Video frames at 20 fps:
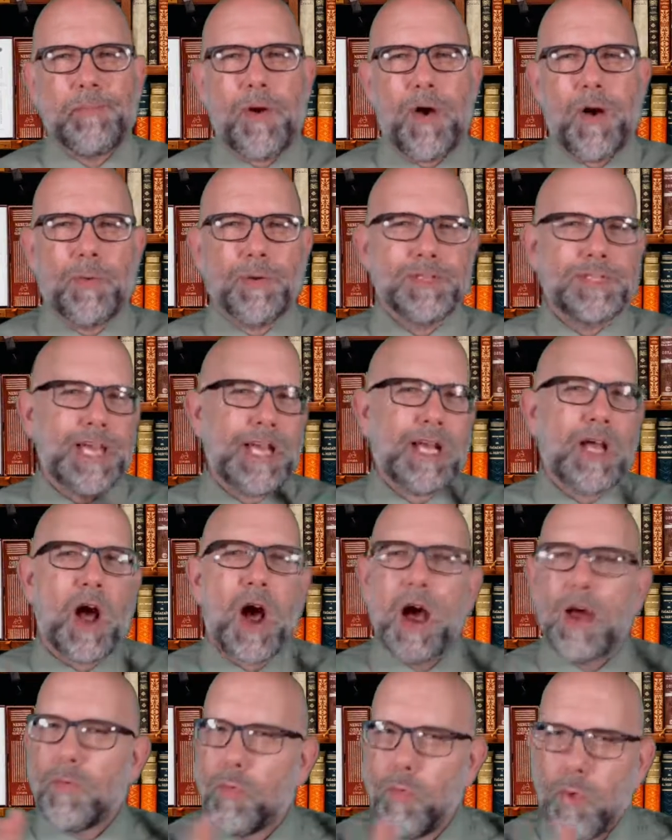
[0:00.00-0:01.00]
Paul would say
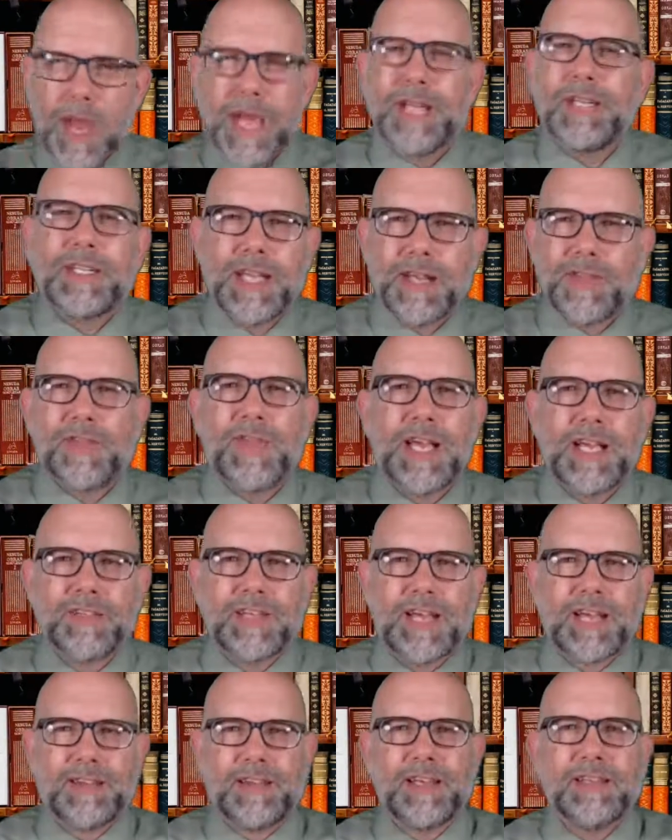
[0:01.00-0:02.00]
God winked at things
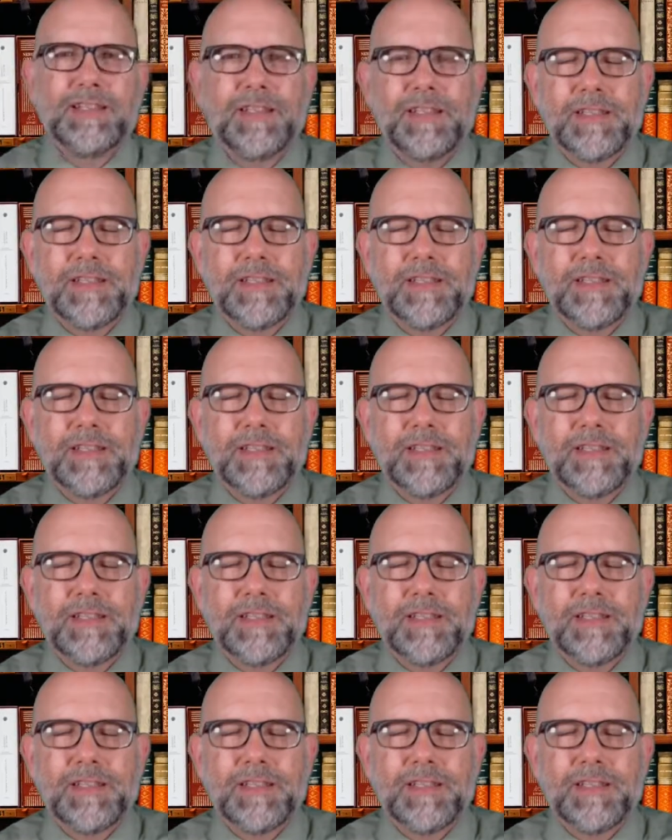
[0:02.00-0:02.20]
like this